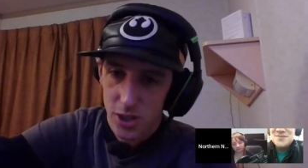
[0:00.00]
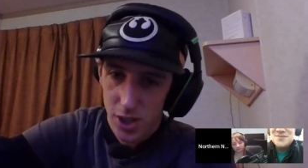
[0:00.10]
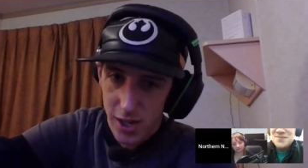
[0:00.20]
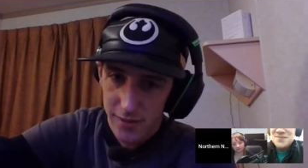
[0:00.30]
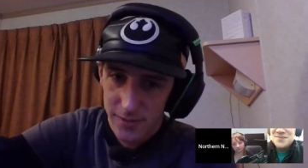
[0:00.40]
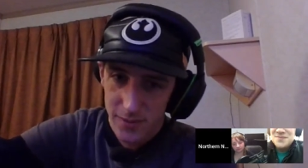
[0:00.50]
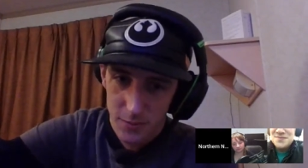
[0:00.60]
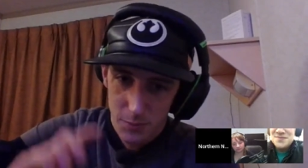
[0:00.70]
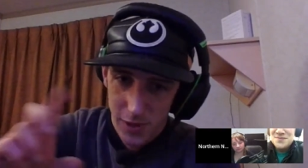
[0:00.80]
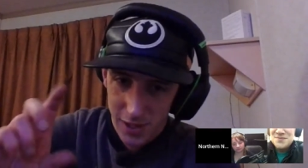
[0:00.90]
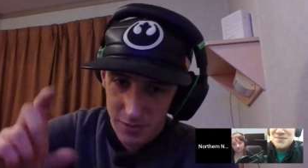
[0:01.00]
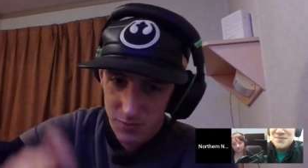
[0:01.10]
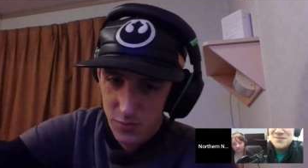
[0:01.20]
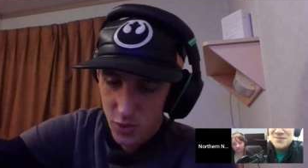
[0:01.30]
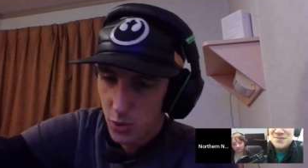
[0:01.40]
a lot of like
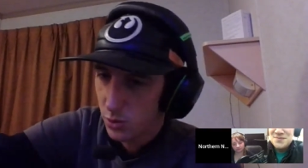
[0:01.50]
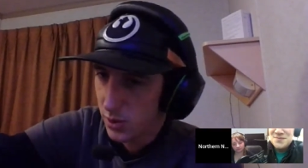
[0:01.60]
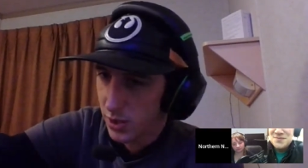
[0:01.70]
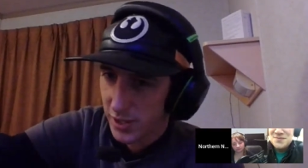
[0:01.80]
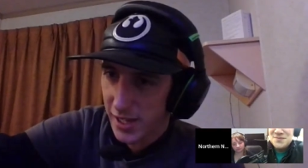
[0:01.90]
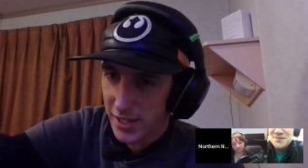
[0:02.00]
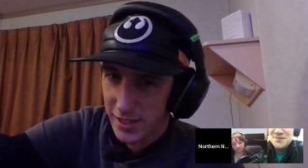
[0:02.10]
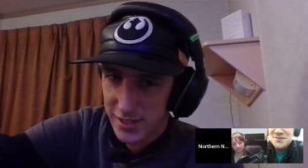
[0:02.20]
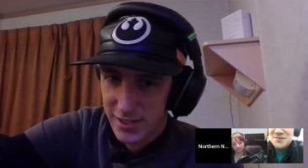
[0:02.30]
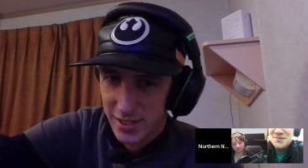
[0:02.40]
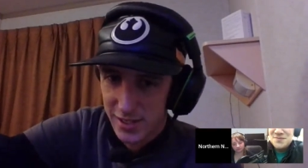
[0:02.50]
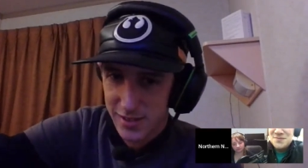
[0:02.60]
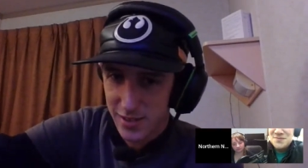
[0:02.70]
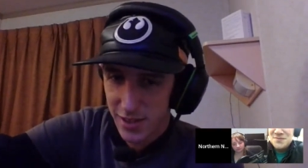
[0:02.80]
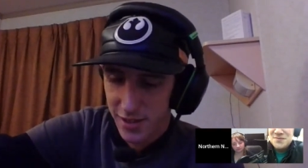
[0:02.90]
cool looking aliens
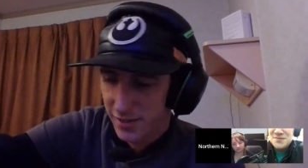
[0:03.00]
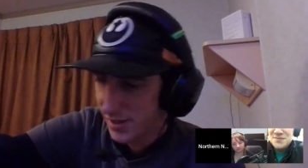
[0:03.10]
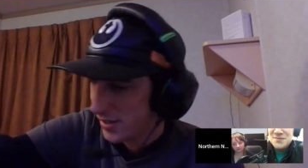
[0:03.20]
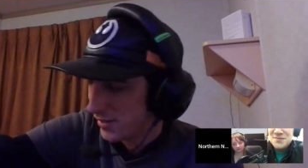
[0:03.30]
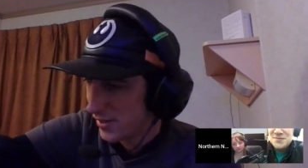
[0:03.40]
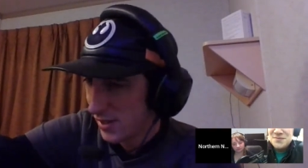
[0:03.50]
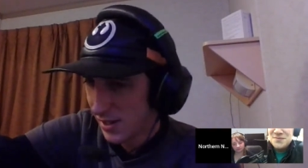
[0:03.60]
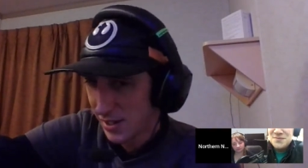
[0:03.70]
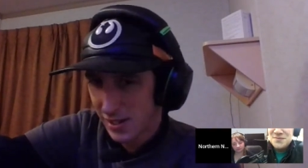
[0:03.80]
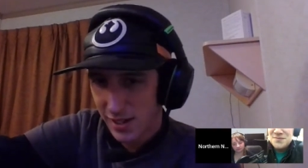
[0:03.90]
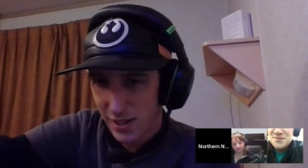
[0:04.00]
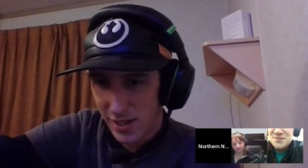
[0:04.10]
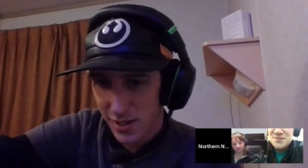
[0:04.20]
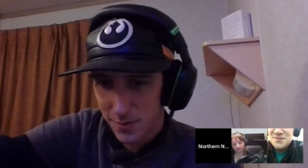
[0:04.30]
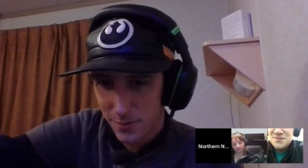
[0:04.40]
that are in there.
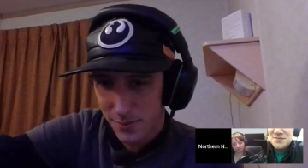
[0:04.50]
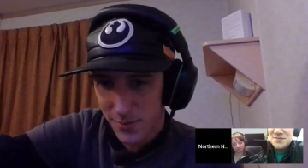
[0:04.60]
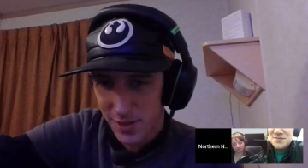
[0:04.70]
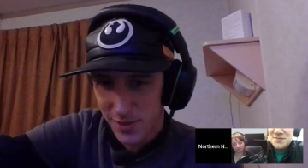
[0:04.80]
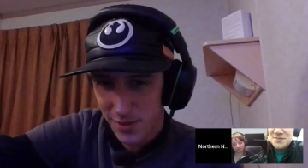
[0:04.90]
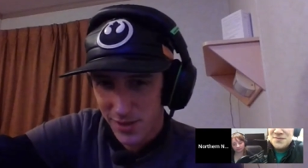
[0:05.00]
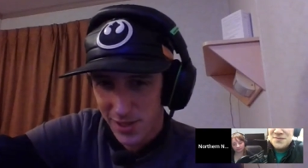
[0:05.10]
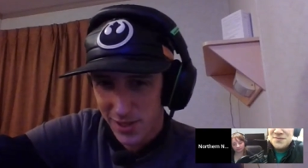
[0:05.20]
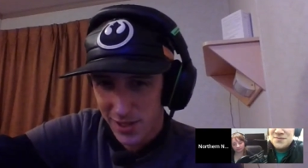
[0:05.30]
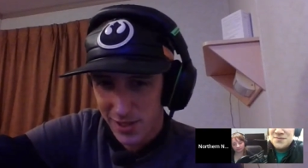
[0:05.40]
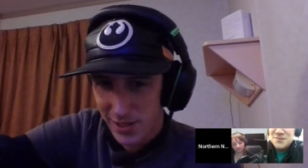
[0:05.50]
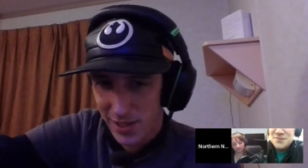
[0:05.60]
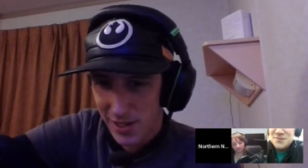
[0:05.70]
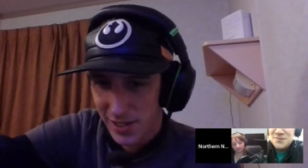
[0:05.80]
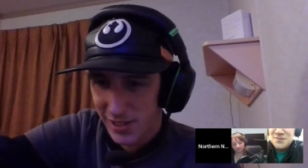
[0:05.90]
And so yeah, I gotta
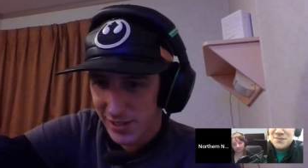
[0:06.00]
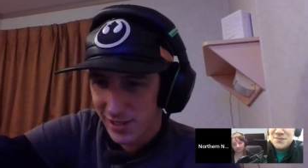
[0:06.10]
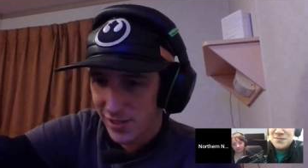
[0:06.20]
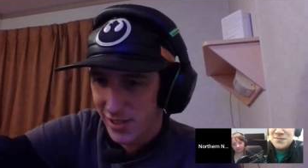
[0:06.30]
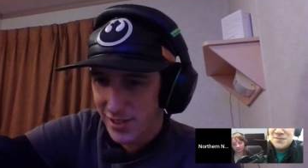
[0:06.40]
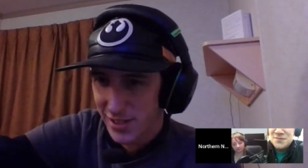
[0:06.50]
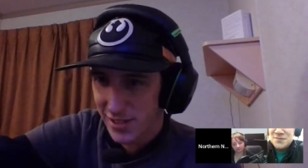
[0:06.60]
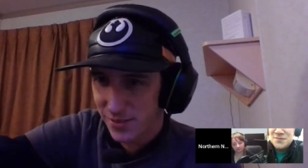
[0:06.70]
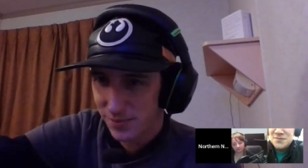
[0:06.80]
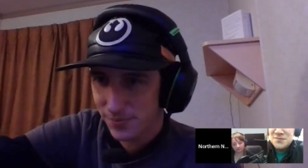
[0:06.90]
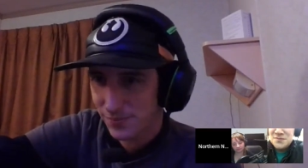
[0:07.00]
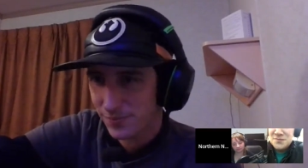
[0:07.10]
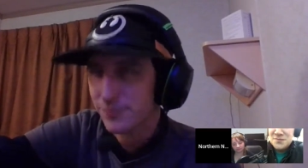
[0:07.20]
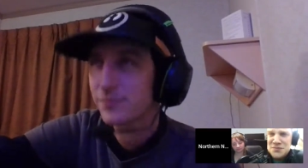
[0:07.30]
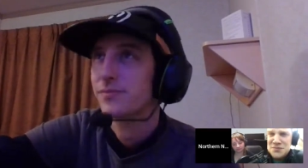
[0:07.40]
get all that done.
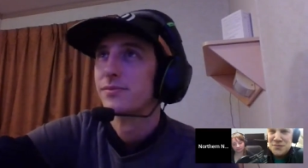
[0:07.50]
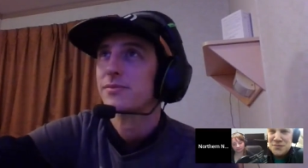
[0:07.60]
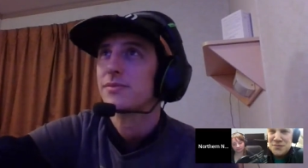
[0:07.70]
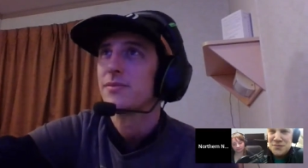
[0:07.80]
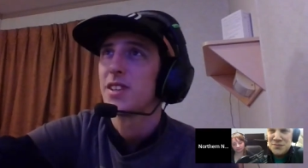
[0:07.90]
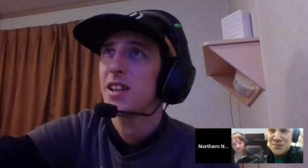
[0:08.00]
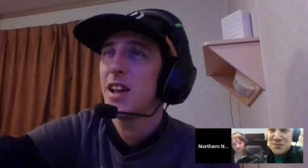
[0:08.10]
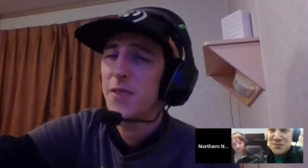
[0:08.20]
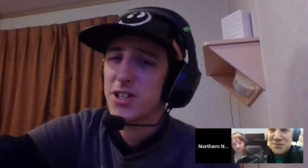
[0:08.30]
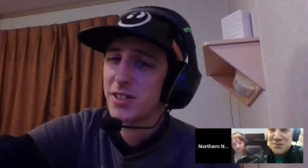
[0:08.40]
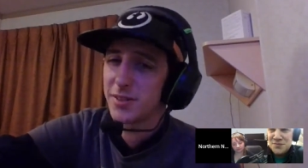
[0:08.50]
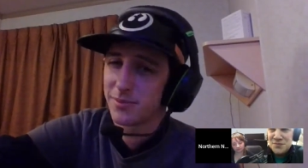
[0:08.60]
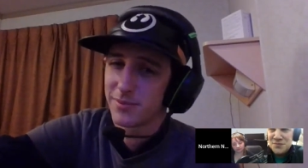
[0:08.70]
Eventually